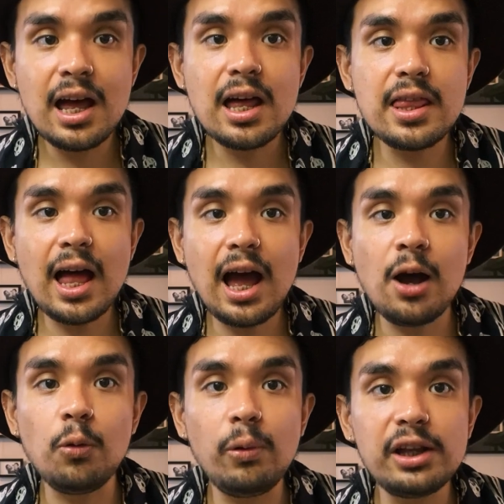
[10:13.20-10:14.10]

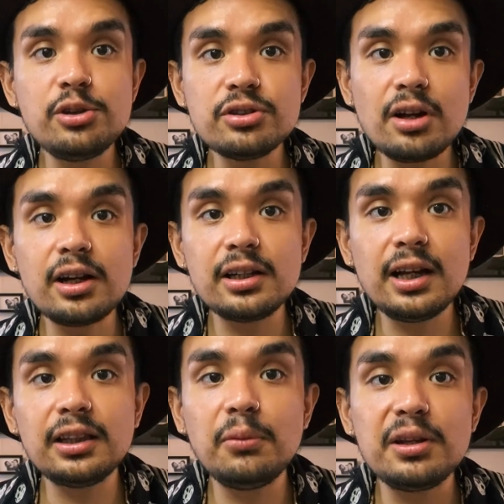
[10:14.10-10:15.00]
that when you start
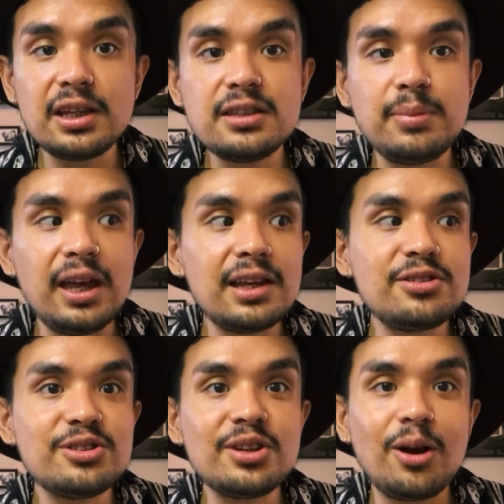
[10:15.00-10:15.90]
connecting with these beings,
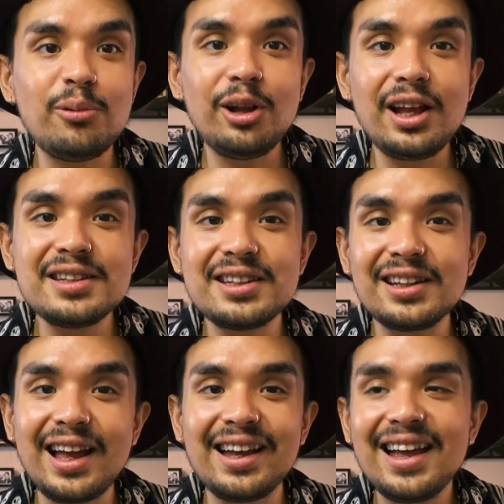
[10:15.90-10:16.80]
you start realizing,
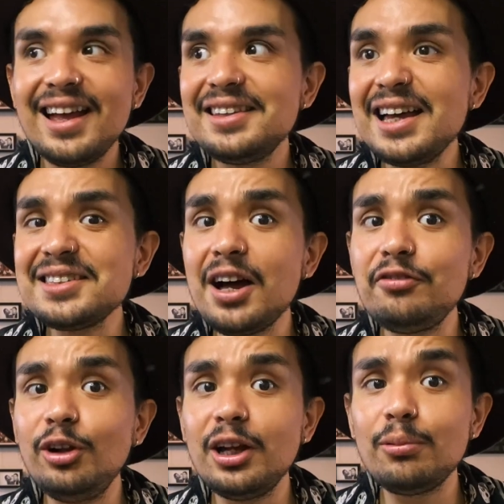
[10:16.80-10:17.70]
like, that's not
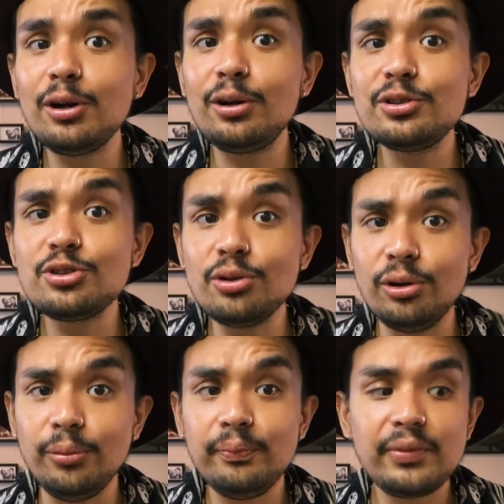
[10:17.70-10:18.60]
fully real or
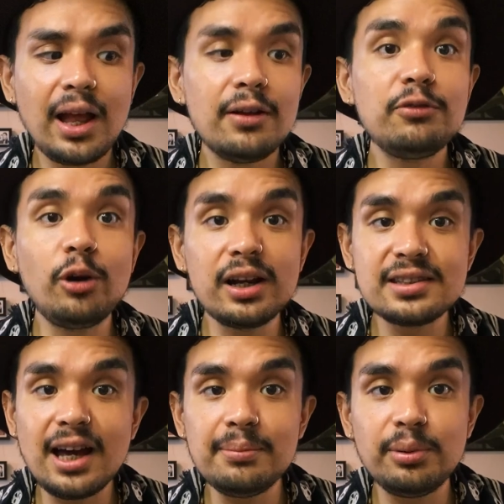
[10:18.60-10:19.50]
true. For
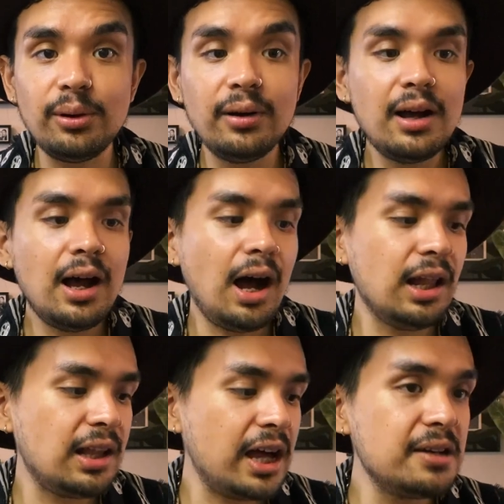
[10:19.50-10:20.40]
example, a
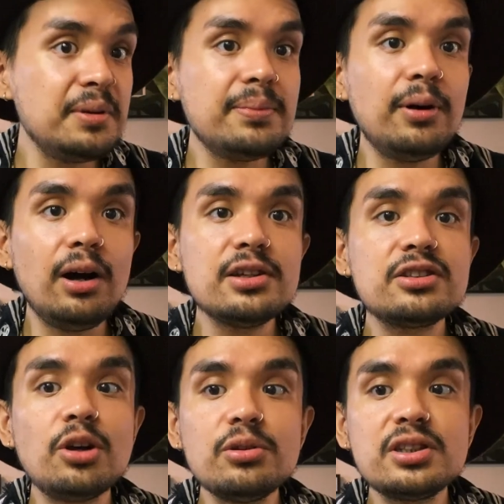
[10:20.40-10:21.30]
lot of people
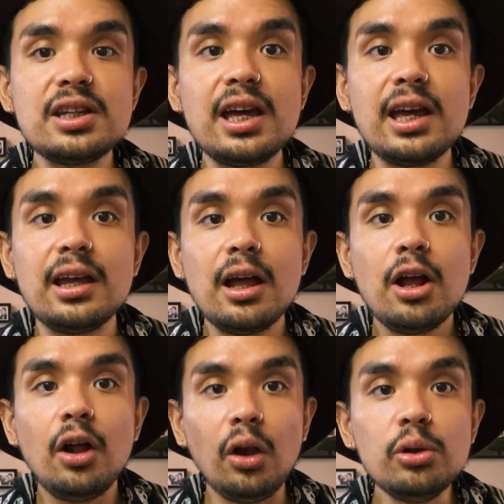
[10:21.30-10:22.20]
associate
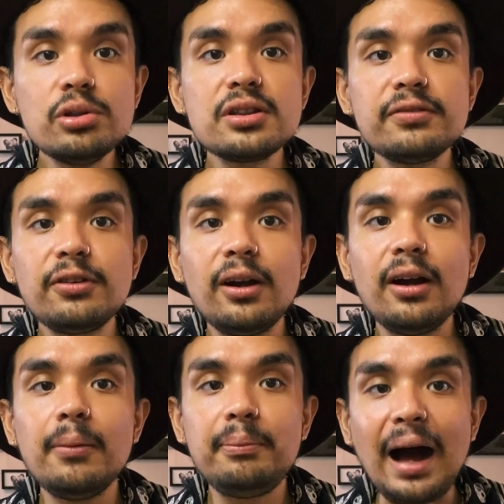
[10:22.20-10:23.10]

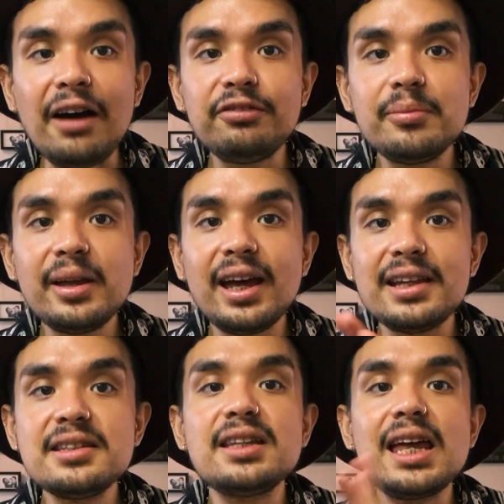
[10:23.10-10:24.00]
Lucifer, Baphomet,
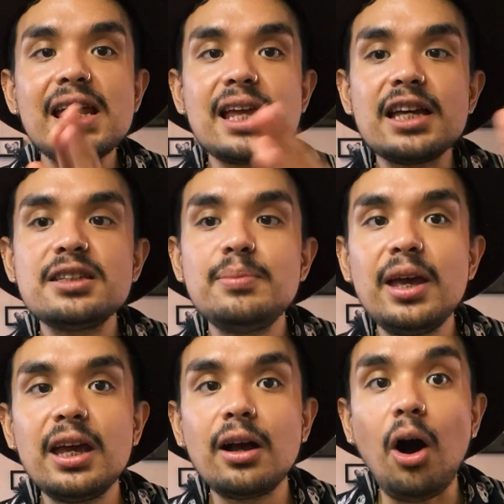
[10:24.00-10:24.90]
and Satan as
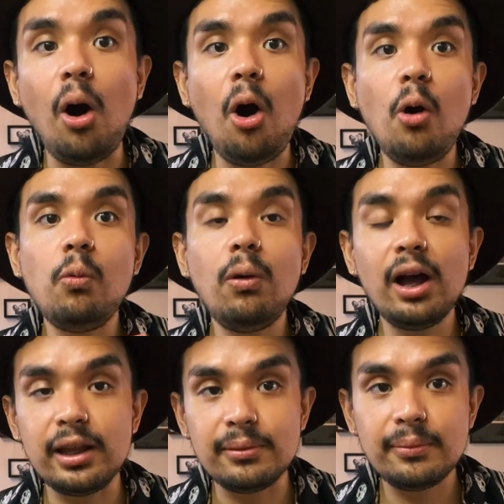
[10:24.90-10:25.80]
being all
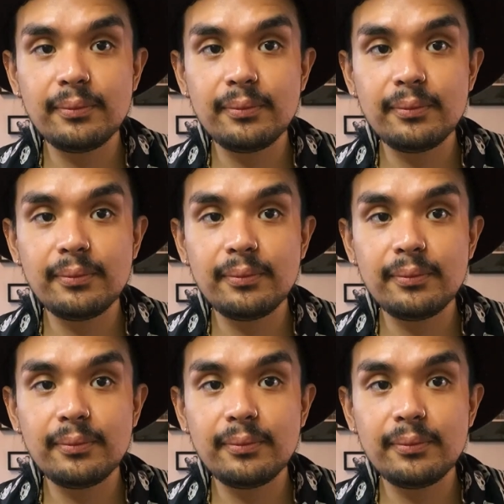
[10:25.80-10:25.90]
one.